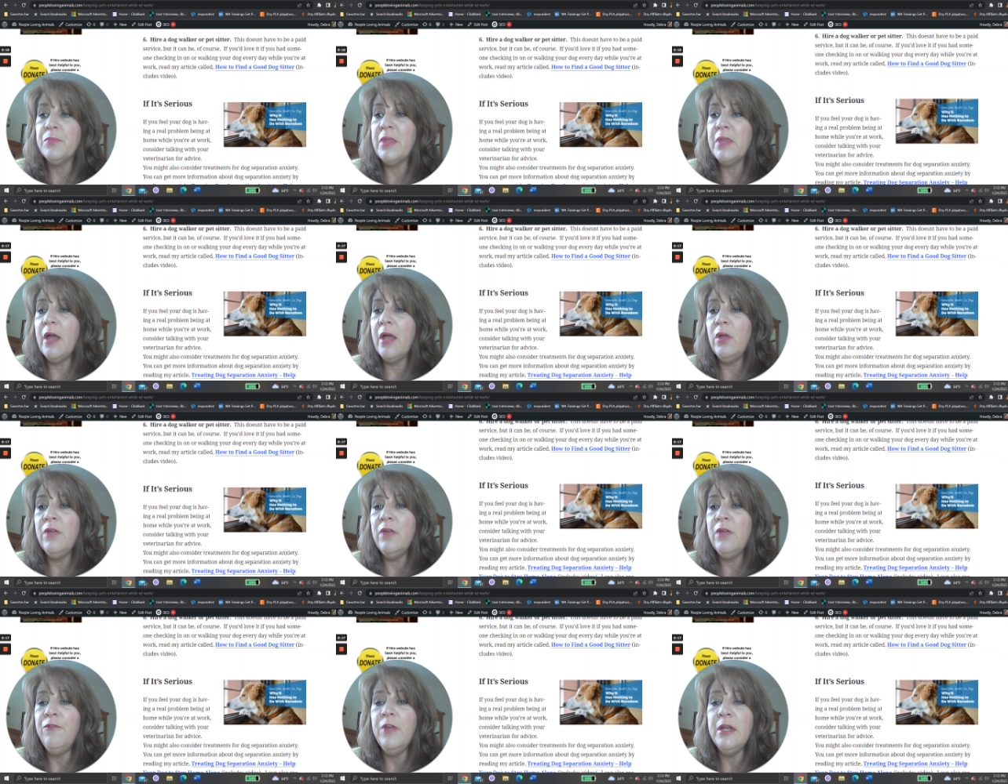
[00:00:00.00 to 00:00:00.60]
Now,
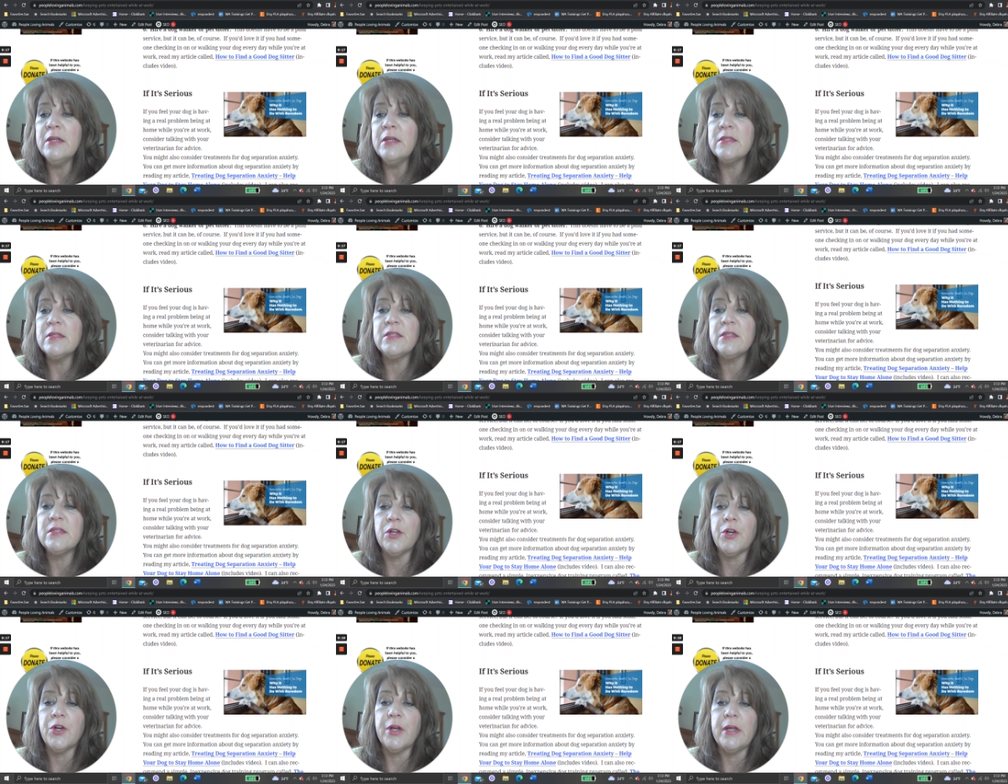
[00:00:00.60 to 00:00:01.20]
if it is
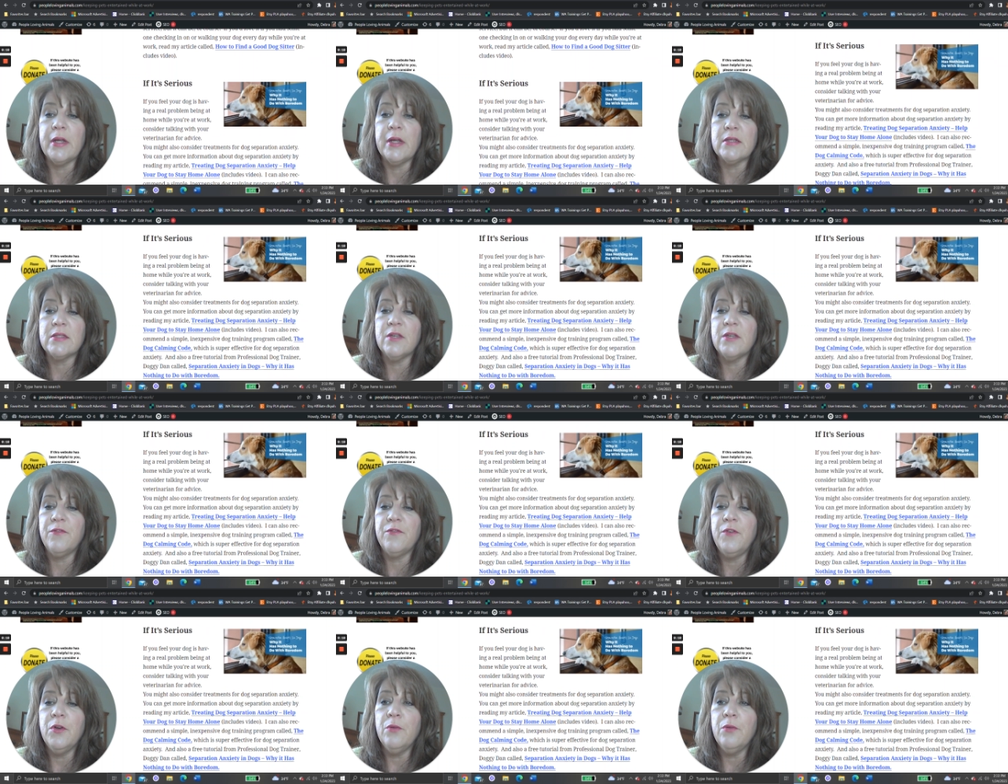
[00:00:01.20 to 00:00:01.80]
serious,
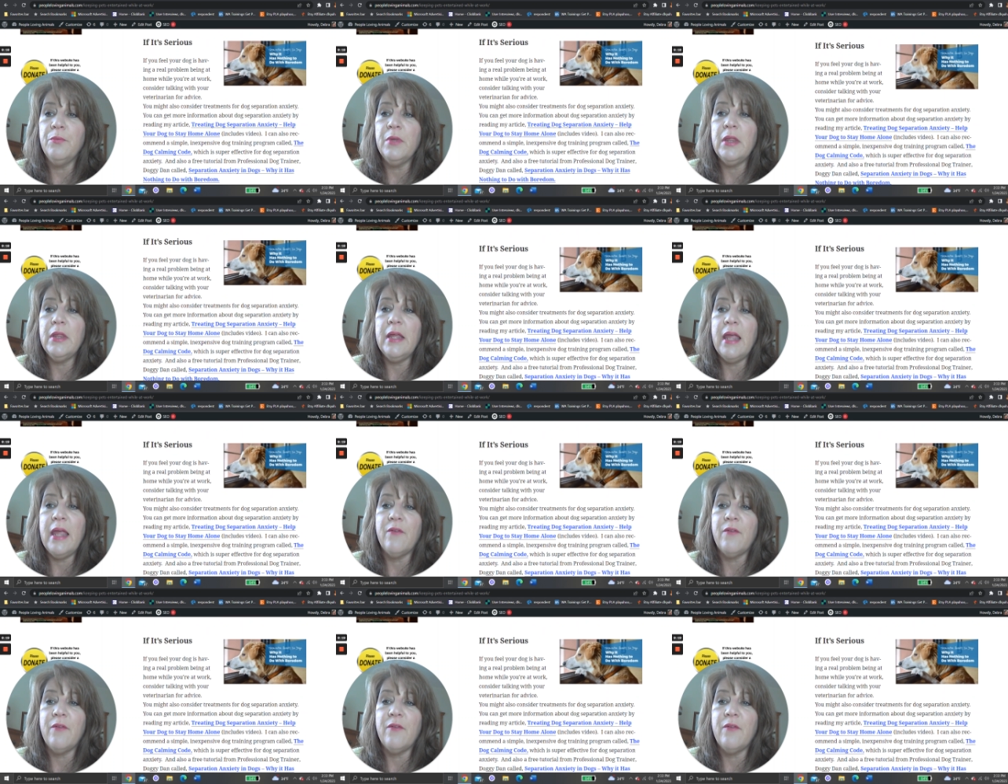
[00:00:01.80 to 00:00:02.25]
if you're really